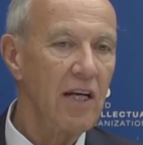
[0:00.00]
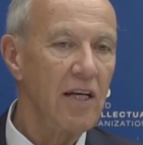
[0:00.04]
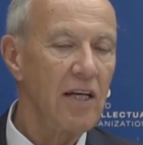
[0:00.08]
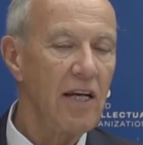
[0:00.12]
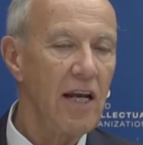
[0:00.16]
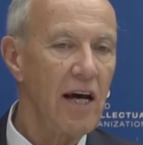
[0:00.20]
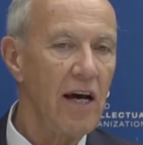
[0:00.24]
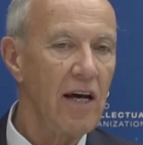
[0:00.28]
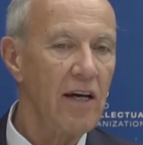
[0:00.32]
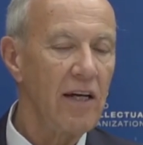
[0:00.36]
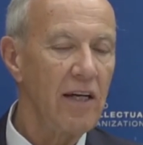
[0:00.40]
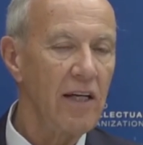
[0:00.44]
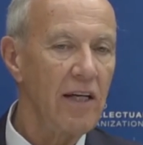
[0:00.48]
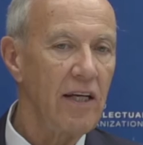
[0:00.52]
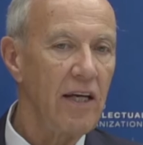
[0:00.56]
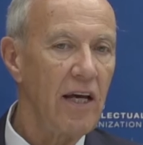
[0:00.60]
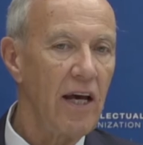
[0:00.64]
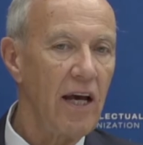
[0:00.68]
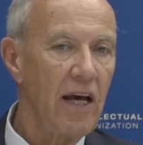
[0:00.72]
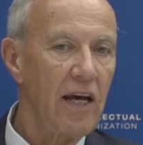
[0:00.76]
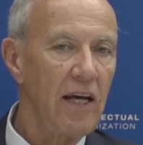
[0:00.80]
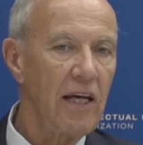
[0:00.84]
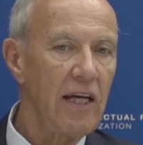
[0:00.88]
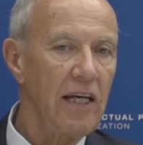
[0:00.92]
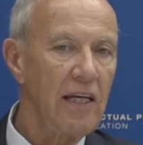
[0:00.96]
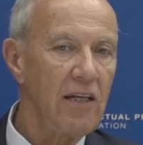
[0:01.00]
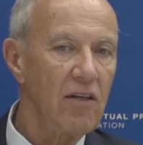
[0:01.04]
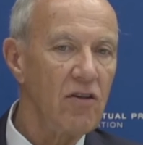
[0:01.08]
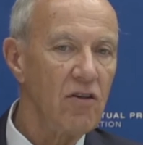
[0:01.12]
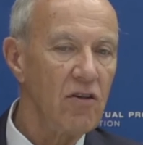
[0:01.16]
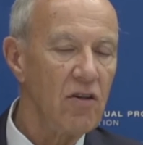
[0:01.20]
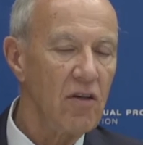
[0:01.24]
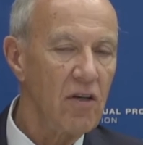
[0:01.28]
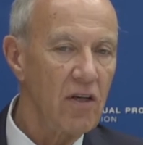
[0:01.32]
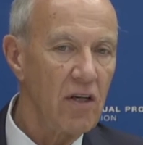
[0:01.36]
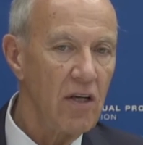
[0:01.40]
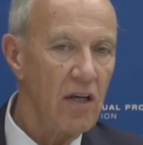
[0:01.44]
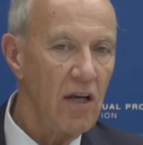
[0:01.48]
Now,
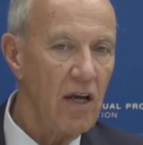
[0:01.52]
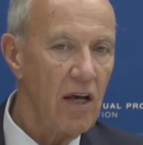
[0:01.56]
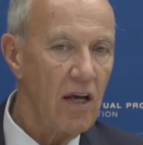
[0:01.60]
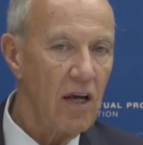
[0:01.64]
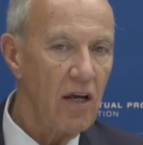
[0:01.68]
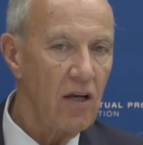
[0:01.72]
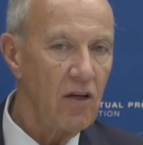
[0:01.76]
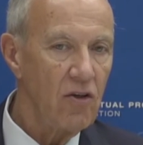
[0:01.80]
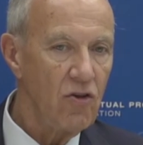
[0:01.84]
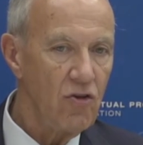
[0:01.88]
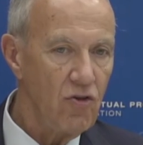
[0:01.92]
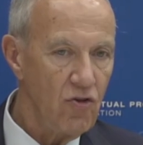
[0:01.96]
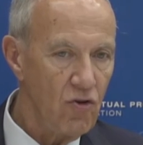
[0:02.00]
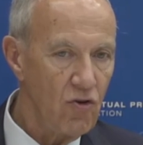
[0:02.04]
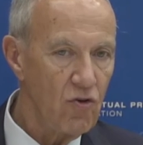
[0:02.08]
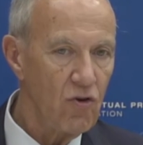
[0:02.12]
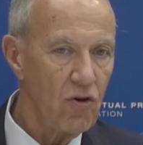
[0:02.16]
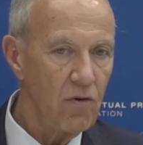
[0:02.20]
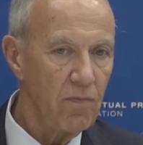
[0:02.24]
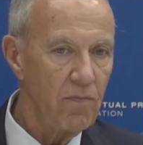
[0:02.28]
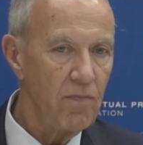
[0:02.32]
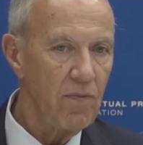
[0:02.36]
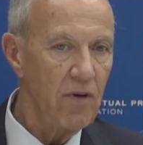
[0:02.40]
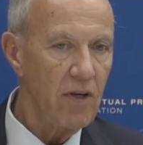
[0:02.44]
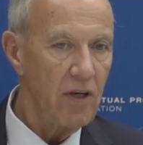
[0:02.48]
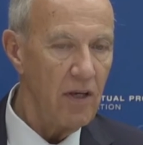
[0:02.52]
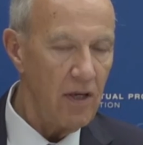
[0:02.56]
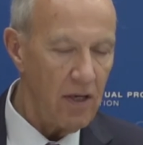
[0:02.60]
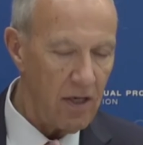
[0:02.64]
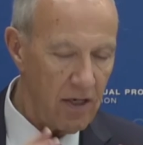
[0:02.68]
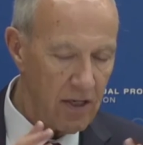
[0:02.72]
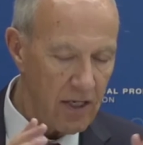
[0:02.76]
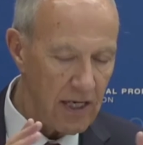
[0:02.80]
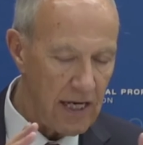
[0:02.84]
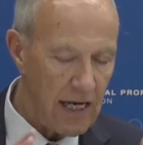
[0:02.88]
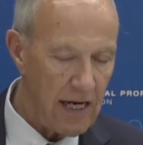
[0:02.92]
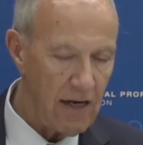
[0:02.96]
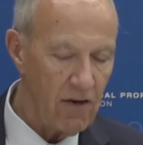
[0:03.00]
in Europe,
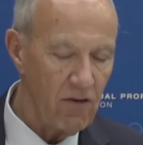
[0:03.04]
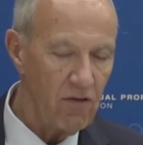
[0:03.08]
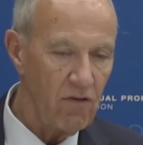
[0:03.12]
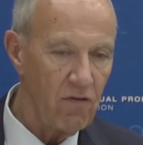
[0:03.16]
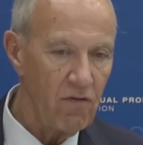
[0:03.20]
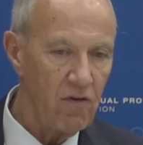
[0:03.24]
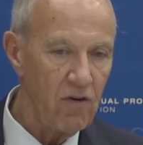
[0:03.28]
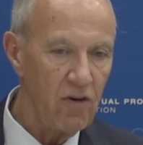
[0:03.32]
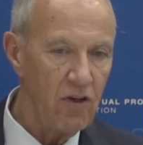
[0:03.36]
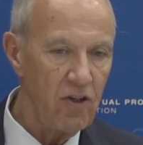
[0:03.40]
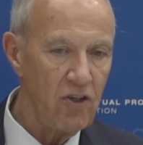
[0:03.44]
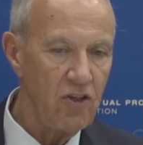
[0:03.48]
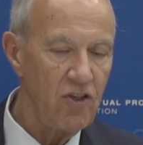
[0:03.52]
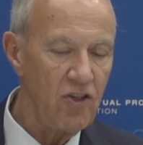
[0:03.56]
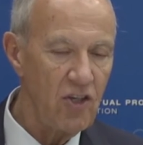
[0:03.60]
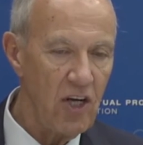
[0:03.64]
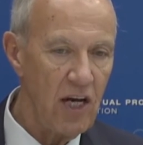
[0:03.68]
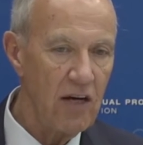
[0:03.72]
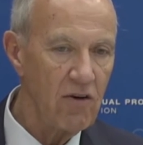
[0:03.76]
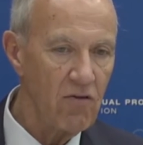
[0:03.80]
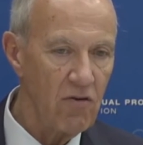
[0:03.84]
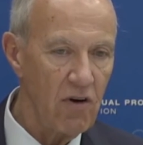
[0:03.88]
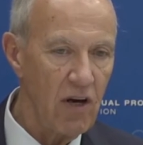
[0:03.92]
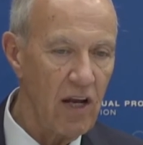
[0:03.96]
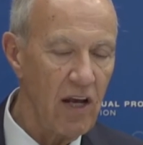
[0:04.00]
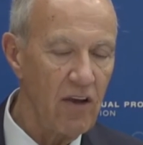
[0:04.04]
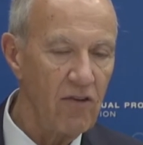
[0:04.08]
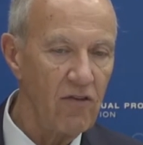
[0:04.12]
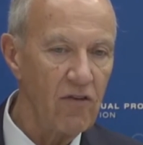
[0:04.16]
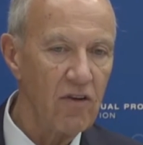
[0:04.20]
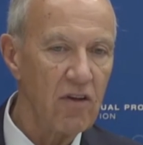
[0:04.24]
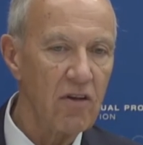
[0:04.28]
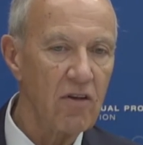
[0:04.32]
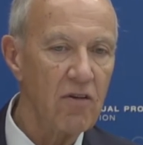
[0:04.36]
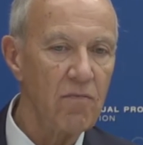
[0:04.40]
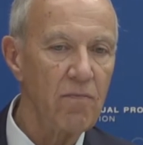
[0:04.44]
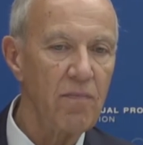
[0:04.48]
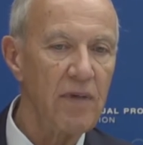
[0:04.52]
again, it's a very
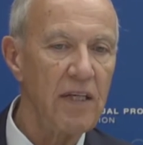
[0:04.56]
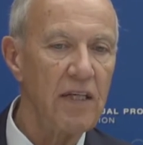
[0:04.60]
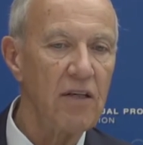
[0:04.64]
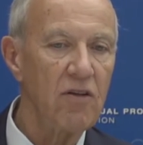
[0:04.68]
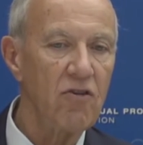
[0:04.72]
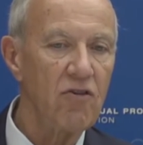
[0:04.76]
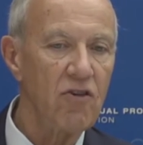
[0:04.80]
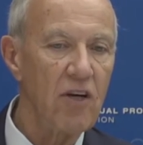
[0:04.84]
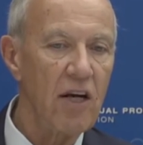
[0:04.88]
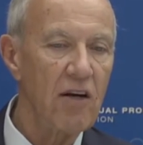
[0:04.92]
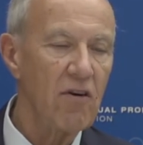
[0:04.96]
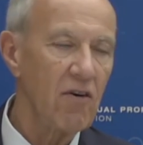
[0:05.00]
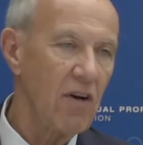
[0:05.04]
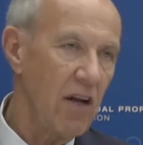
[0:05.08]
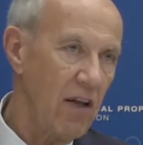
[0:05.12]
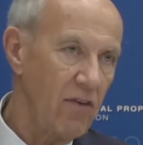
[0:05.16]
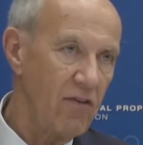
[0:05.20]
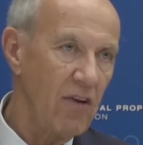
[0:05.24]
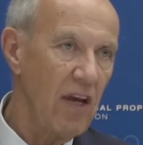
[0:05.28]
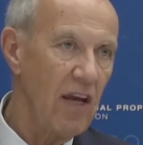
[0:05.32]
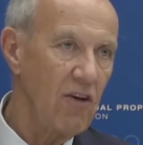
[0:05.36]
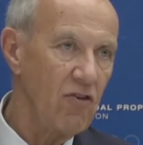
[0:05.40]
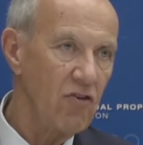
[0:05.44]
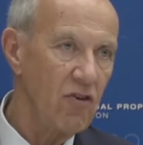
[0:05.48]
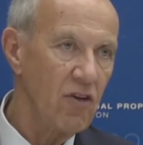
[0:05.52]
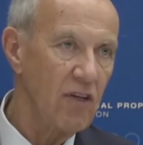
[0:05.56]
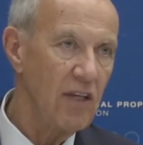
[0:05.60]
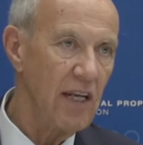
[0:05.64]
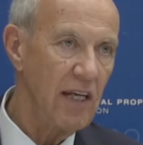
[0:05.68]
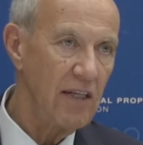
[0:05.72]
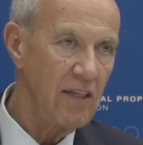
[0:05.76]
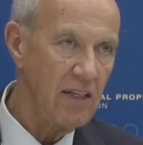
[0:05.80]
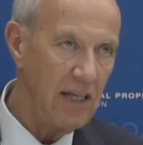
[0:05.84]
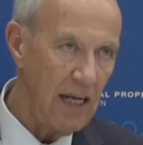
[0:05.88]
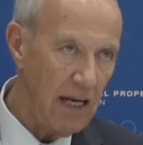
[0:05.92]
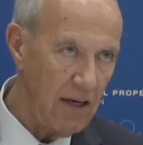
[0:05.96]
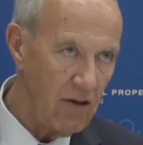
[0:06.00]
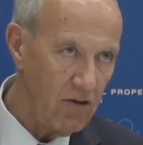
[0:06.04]
big generalisation, they
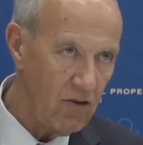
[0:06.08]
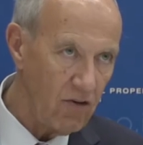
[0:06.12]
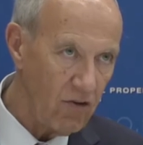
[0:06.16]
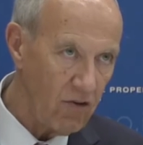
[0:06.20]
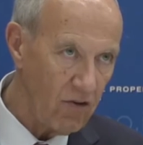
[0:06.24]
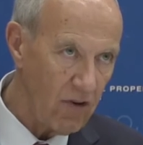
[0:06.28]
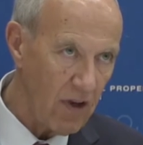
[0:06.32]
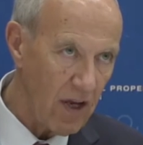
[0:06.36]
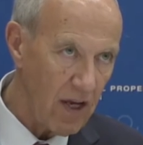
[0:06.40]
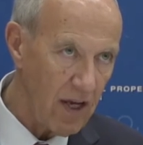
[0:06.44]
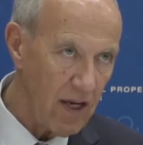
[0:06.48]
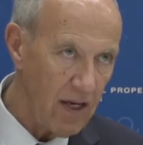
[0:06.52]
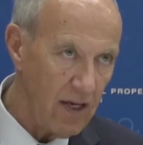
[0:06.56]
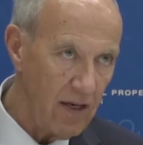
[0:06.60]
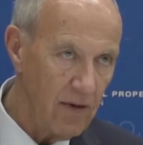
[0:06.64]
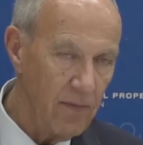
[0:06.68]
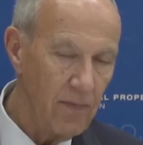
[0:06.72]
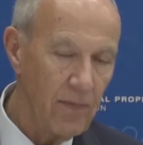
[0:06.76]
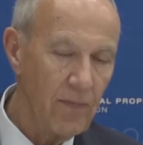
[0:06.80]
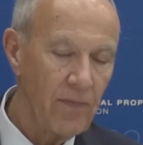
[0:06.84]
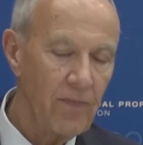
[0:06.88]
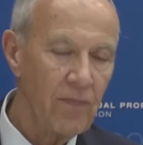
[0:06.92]
tend to say,